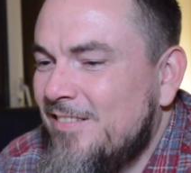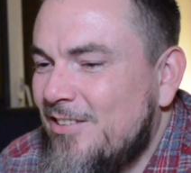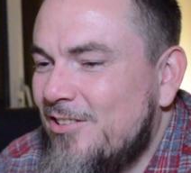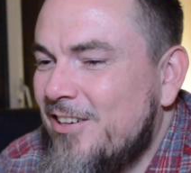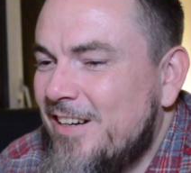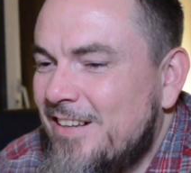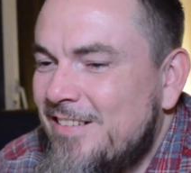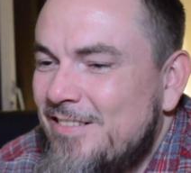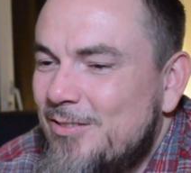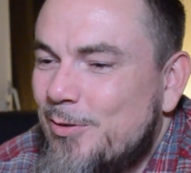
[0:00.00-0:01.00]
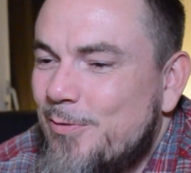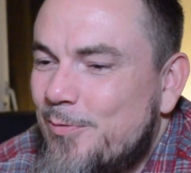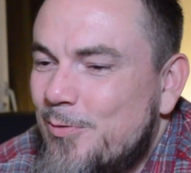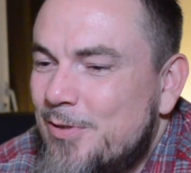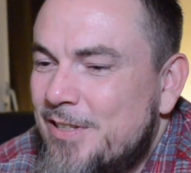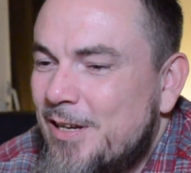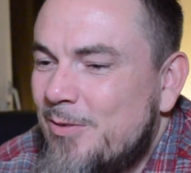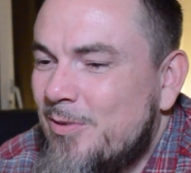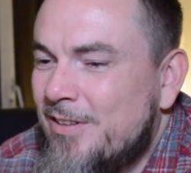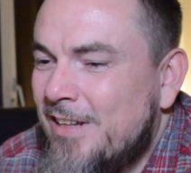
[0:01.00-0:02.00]
Alright then, looking forward to
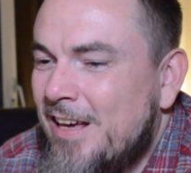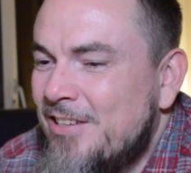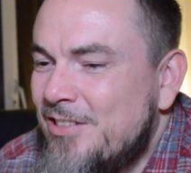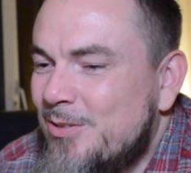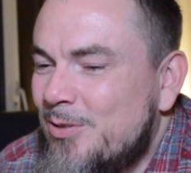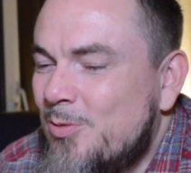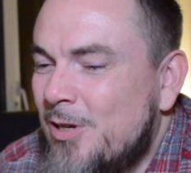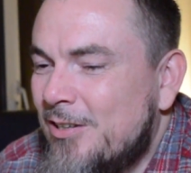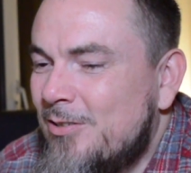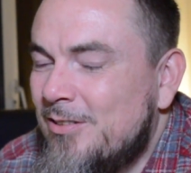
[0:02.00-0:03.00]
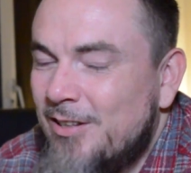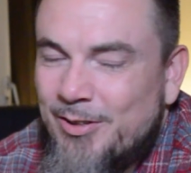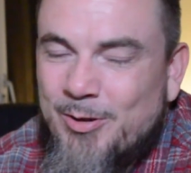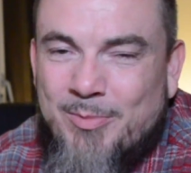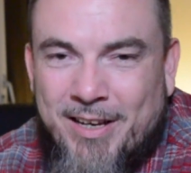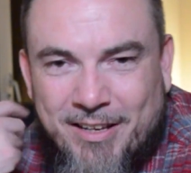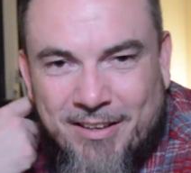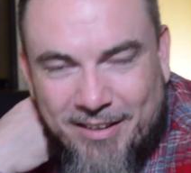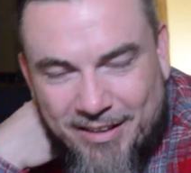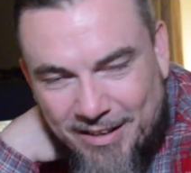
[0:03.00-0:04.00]
that one. That actually looks quite good. I don't mind
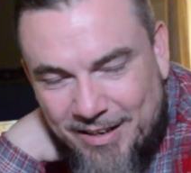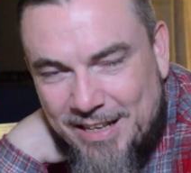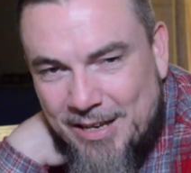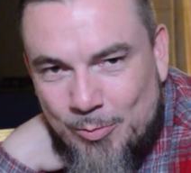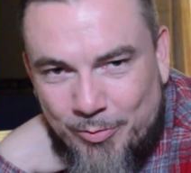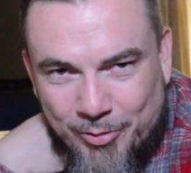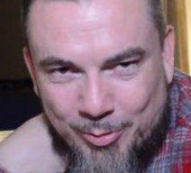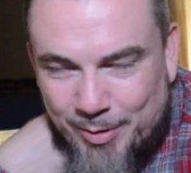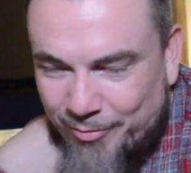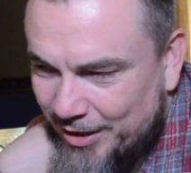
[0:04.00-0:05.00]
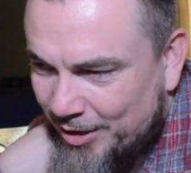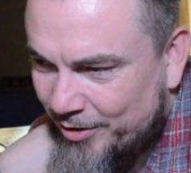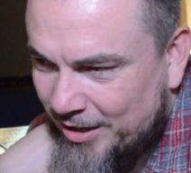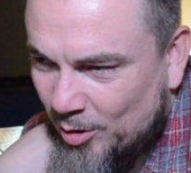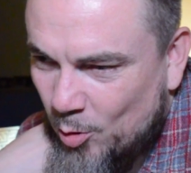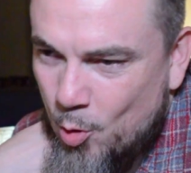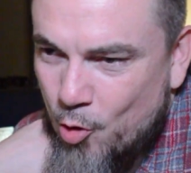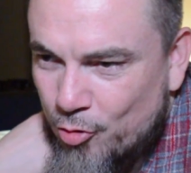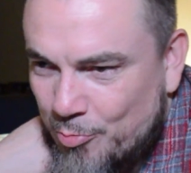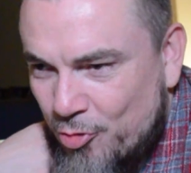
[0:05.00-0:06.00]
a legal film every now and then,
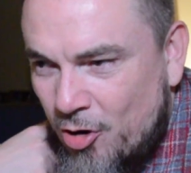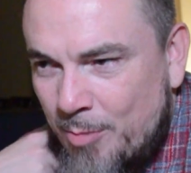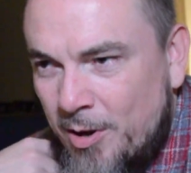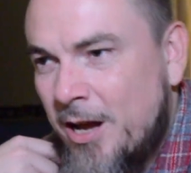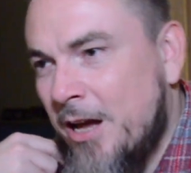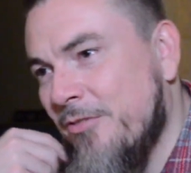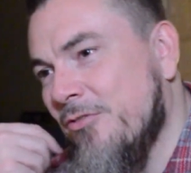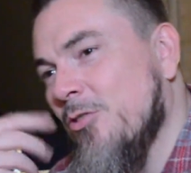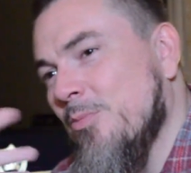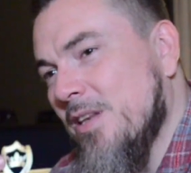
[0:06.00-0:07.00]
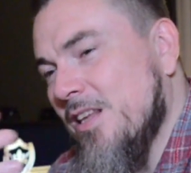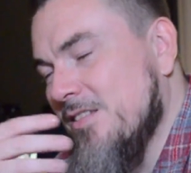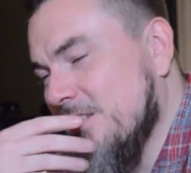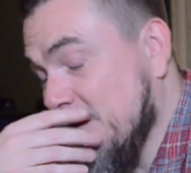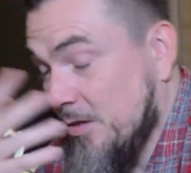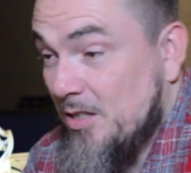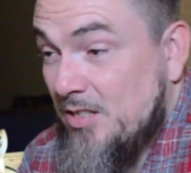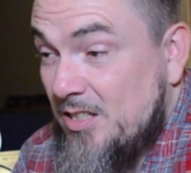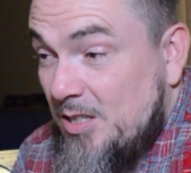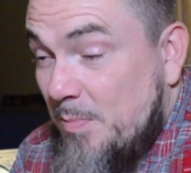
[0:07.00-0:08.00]
courtroom drama kind of film, but this, it
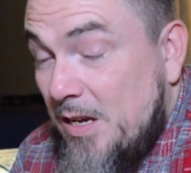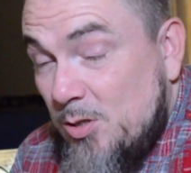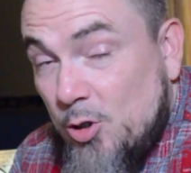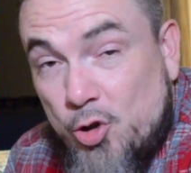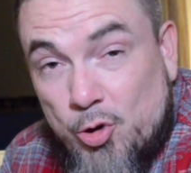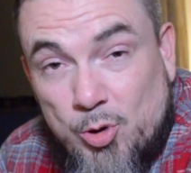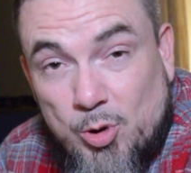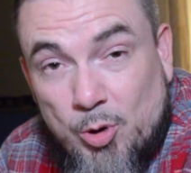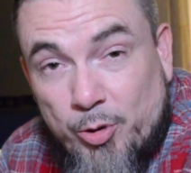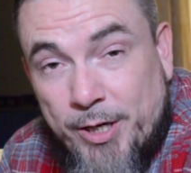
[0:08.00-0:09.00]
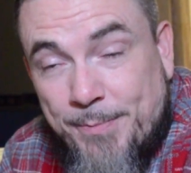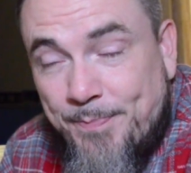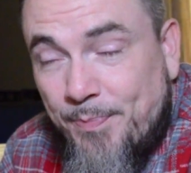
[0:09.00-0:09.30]
says it's based on a true story.